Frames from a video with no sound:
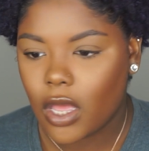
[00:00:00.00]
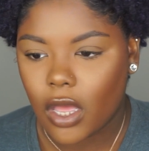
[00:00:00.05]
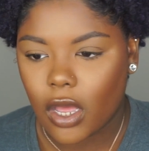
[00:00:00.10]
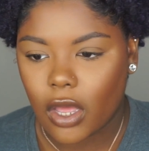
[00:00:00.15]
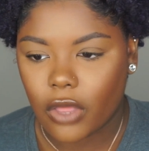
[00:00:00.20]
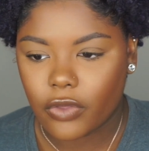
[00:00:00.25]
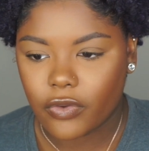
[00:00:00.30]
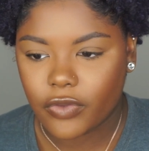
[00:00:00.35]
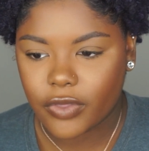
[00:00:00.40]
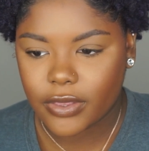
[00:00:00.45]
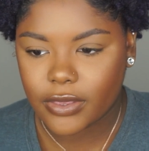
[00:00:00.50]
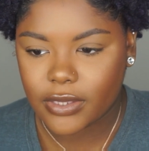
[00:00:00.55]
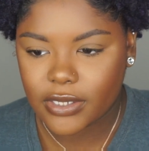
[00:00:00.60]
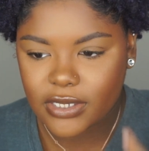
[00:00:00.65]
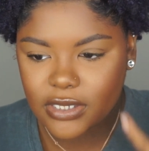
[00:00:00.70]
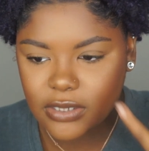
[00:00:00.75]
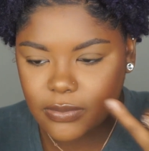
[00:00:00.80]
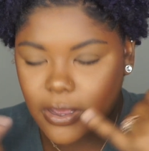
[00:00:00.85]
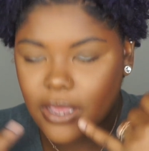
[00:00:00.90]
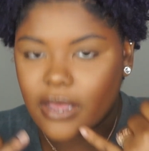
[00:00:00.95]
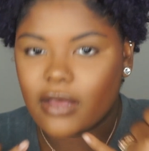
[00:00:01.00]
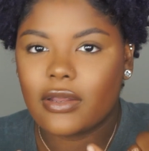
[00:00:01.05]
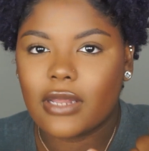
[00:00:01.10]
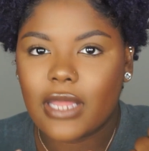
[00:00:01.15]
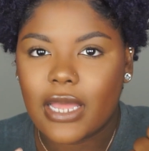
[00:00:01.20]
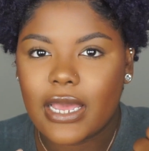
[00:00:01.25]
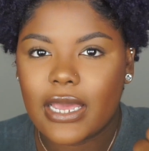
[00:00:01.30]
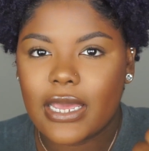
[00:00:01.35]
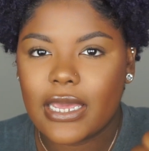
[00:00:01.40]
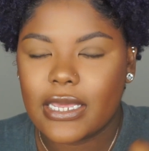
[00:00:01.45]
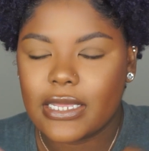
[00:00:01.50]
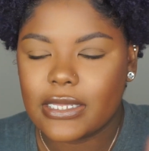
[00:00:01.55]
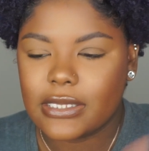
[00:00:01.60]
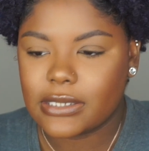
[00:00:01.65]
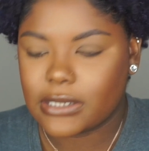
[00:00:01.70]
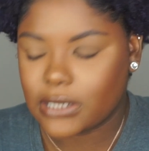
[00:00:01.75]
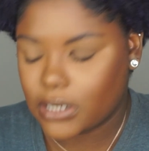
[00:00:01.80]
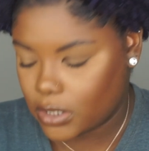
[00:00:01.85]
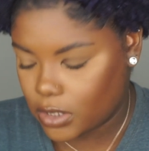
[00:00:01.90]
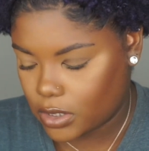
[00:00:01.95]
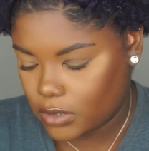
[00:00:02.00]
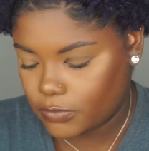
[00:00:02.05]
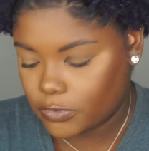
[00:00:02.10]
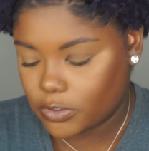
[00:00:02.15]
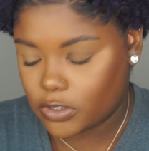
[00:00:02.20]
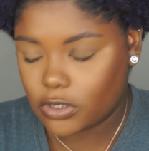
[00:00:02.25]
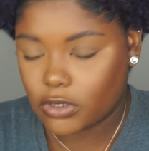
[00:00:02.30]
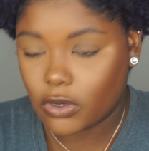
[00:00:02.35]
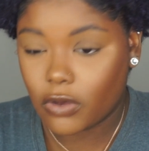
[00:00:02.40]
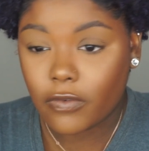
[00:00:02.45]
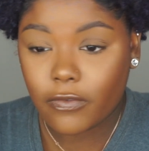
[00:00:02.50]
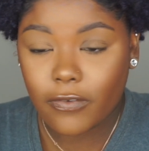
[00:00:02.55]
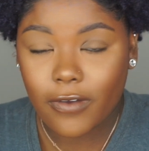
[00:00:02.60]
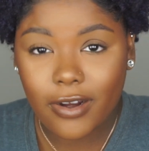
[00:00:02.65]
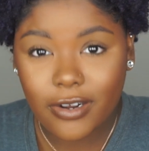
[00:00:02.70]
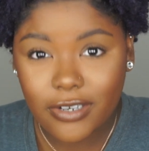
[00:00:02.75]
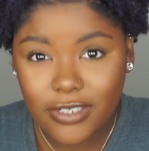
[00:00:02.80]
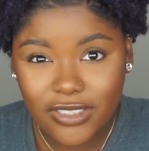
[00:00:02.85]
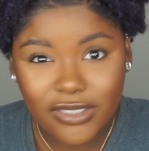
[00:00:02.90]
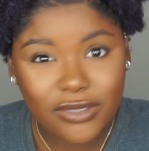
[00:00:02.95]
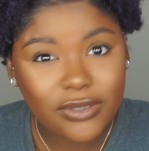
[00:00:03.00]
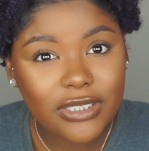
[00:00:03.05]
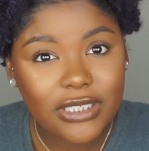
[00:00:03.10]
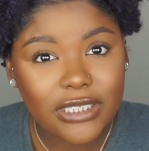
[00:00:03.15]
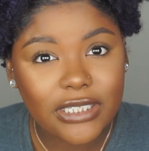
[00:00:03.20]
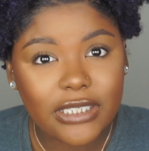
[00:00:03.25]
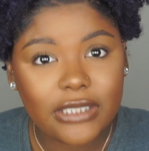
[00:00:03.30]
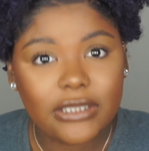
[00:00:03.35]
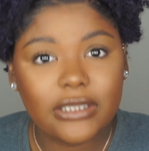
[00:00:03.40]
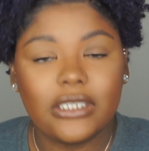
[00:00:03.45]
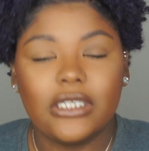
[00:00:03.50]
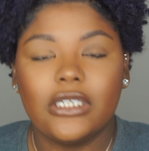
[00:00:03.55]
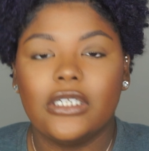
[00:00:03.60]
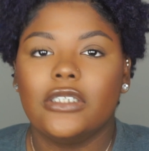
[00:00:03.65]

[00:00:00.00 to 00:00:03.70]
Other than the smile lines, so far so good.